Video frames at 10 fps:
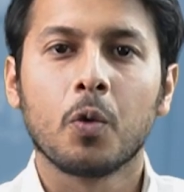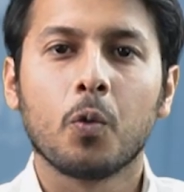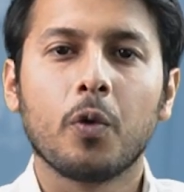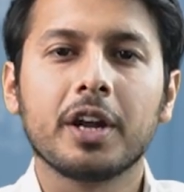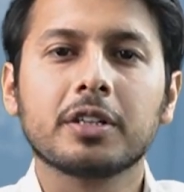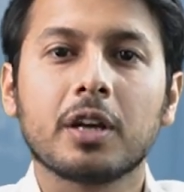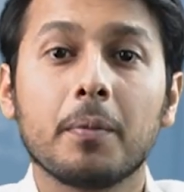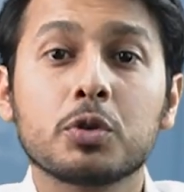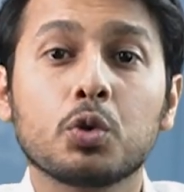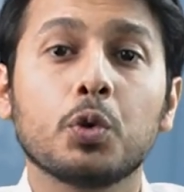When it
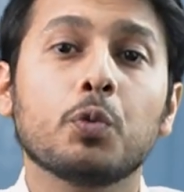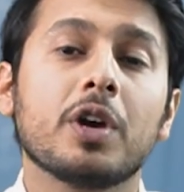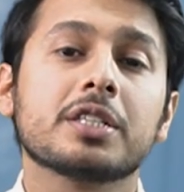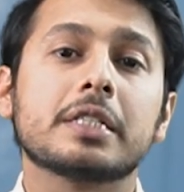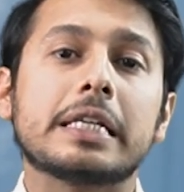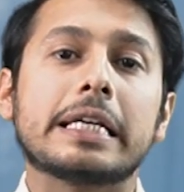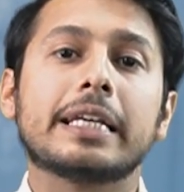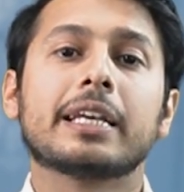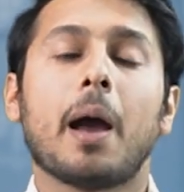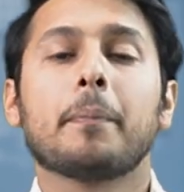comes to
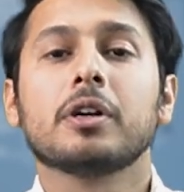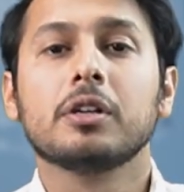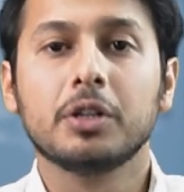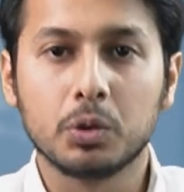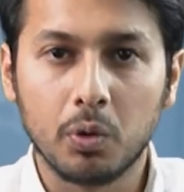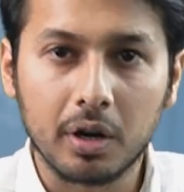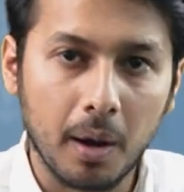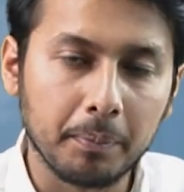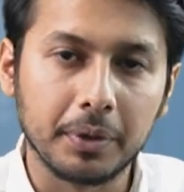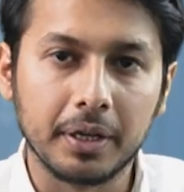investing capital into a
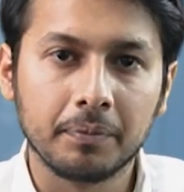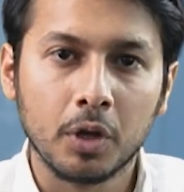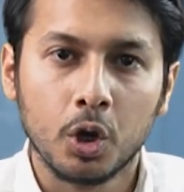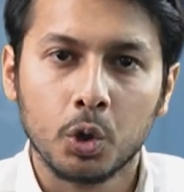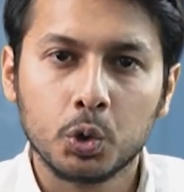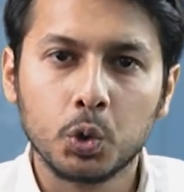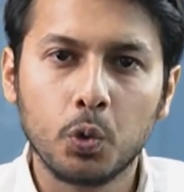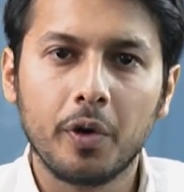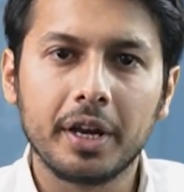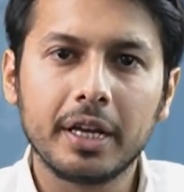company, two
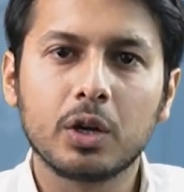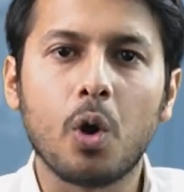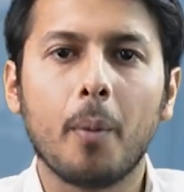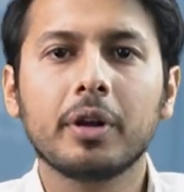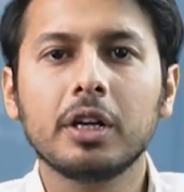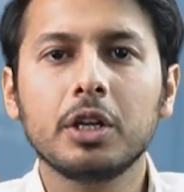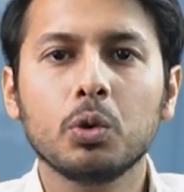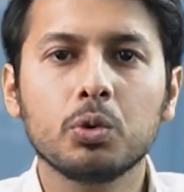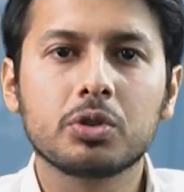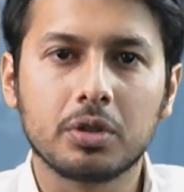very commonly
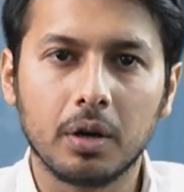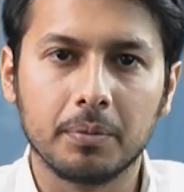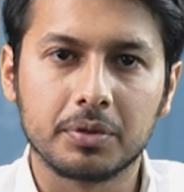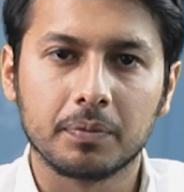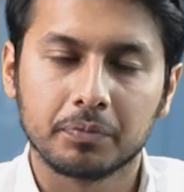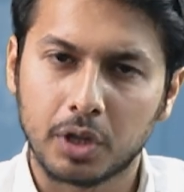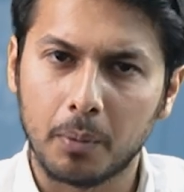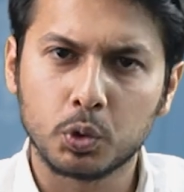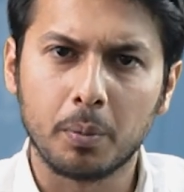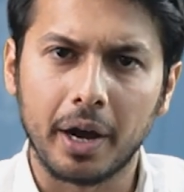used terms
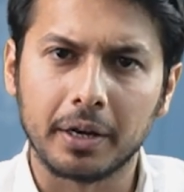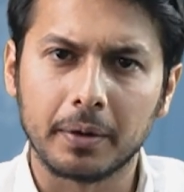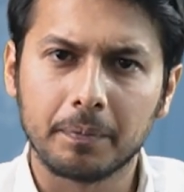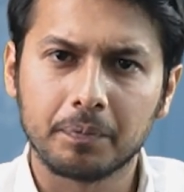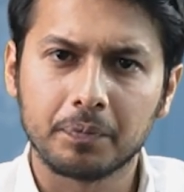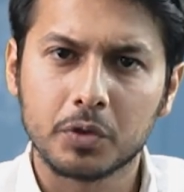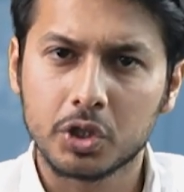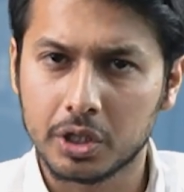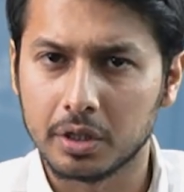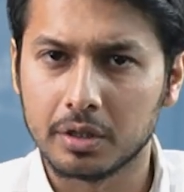come to mind:
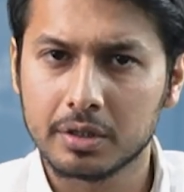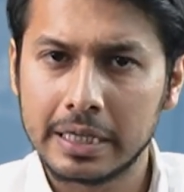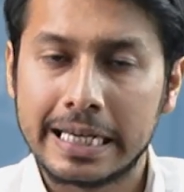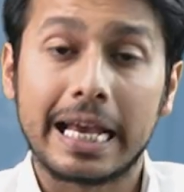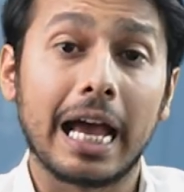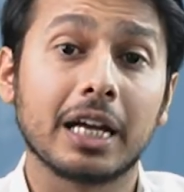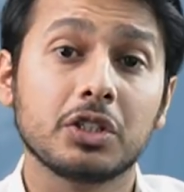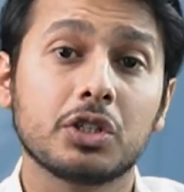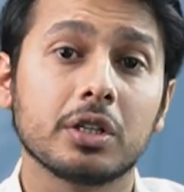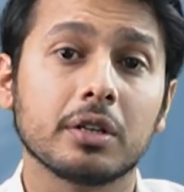shares
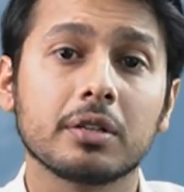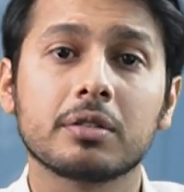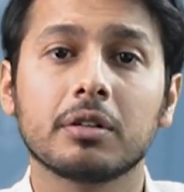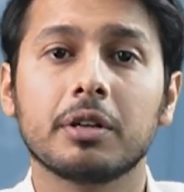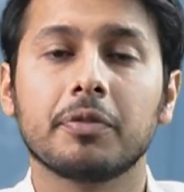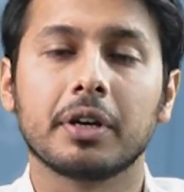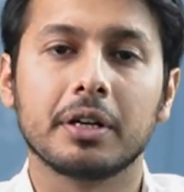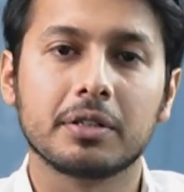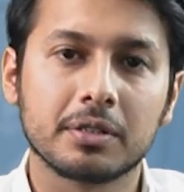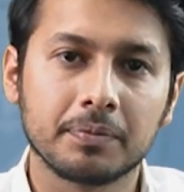and share
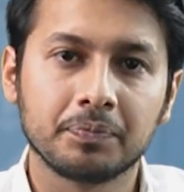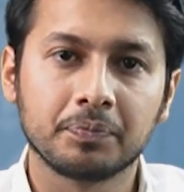certificates.